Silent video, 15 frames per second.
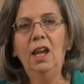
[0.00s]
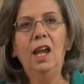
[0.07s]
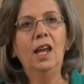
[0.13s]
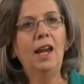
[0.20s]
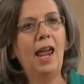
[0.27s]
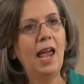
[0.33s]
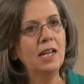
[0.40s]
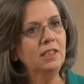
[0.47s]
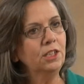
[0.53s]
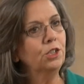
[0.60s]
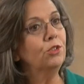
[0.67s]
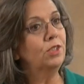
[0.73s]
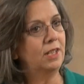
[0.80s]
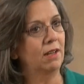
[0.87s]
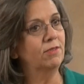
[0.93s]
and ask
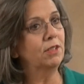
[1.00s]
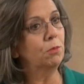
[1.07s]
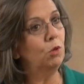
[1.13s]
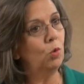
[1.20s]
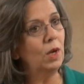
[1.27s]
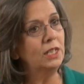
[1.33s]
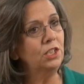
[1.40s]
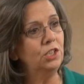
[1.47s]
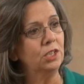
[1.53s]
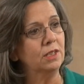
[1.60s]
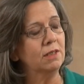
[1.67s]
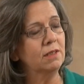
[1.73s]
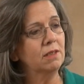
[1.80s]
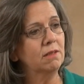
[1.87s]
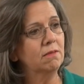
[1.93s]
yourself some
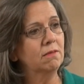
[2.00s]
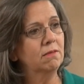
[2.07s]
questions.